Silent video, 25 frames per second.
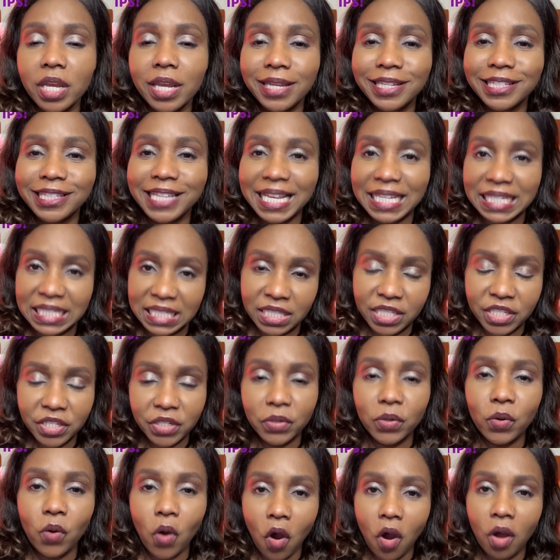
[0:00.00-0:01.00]
they
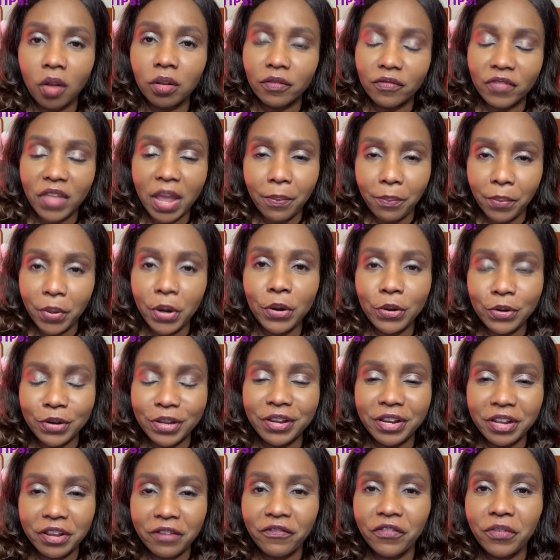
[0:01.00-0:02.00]
steal all of that pertinent
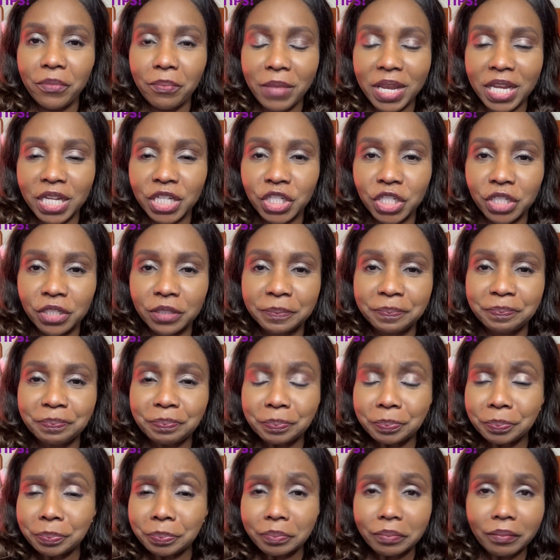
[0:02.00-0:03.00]
information.
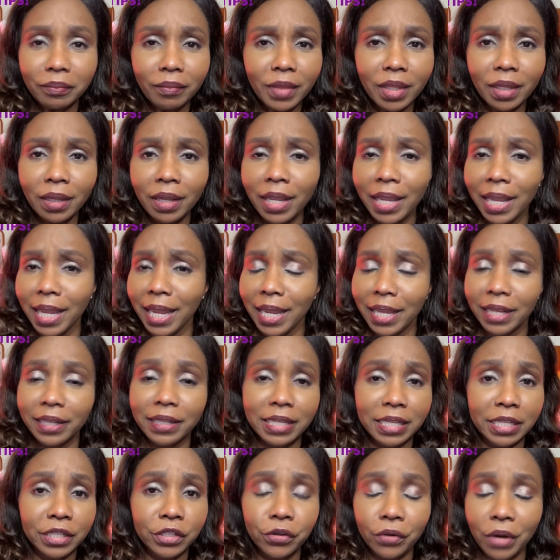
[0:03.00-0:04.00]
And
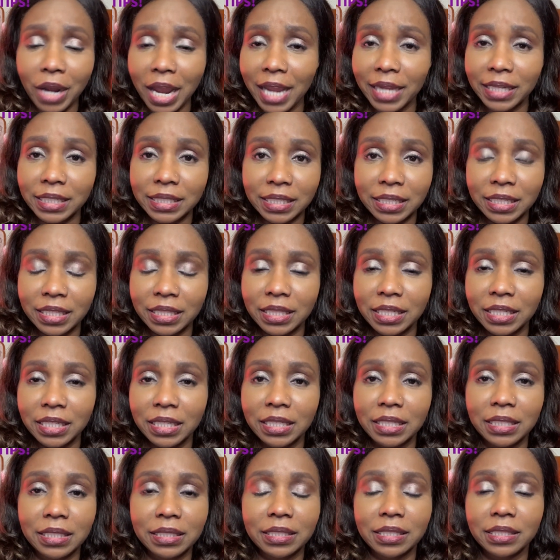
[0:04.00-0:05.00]
then your
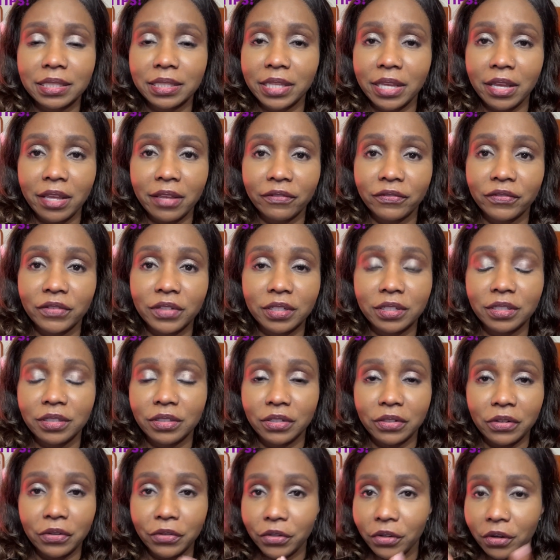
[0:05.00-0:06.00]
identity theft,
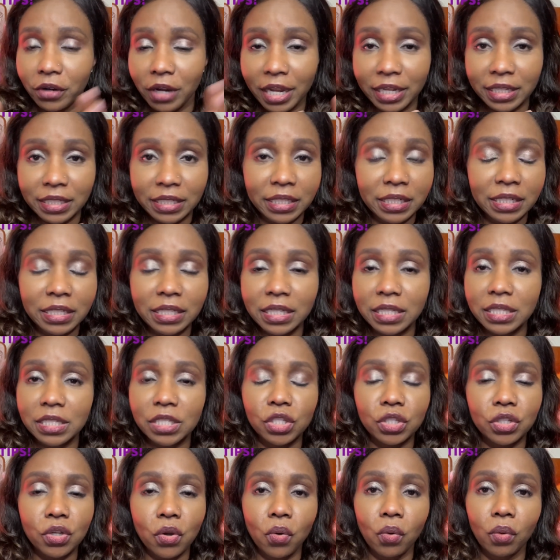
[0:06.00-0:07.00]
your identity is
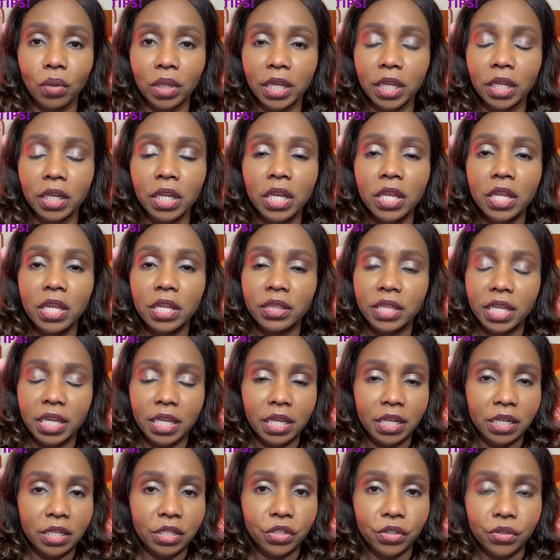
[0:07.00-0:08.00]
stolen. They get
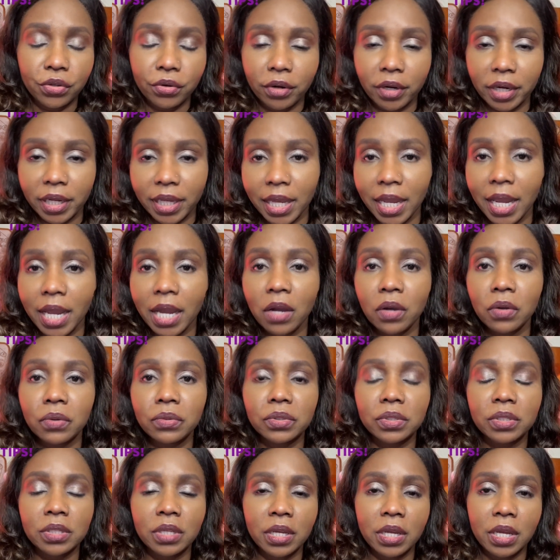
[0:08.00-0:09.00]
into your accounts.
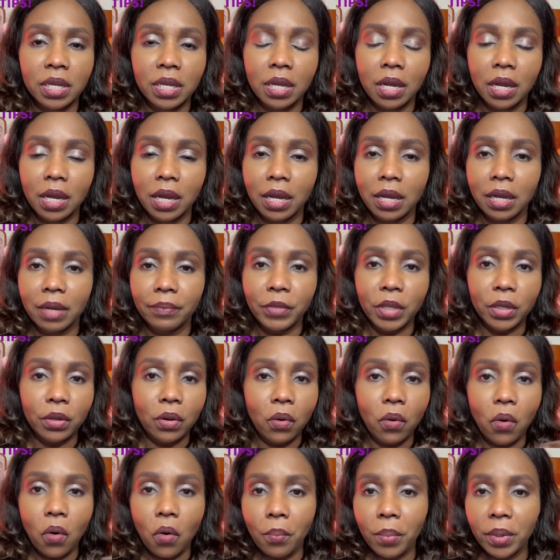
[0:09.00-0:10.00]
They go
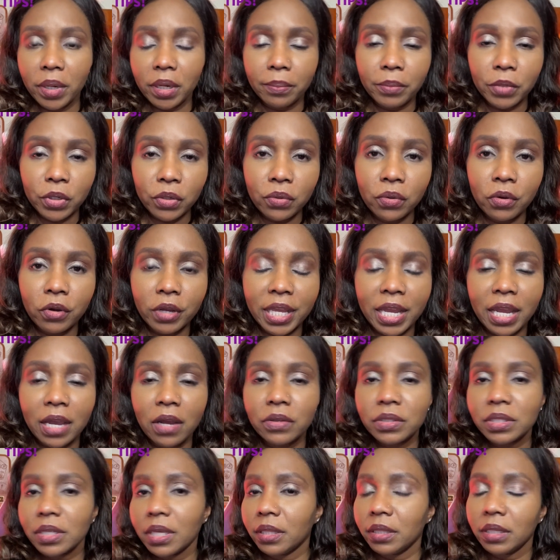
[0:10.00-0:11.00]
open up new accounts,
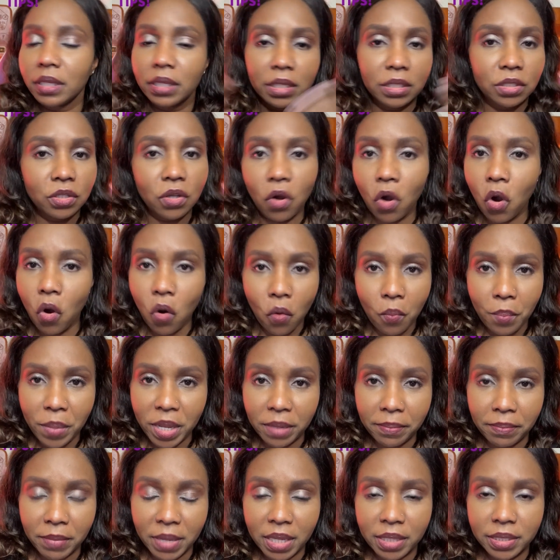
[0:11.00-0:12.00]
and then it's a whole big
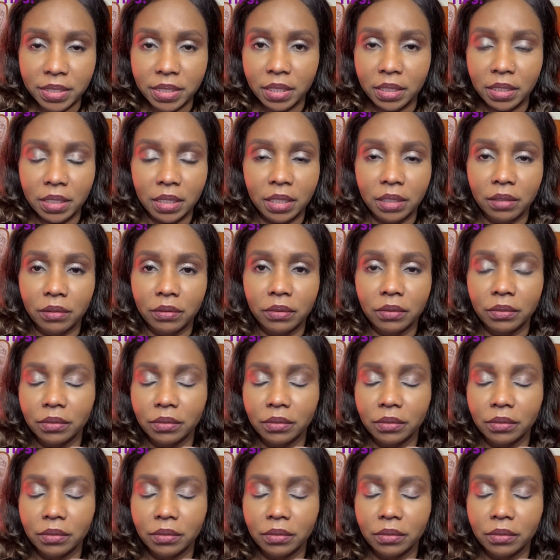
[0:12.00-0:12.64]
mess. And then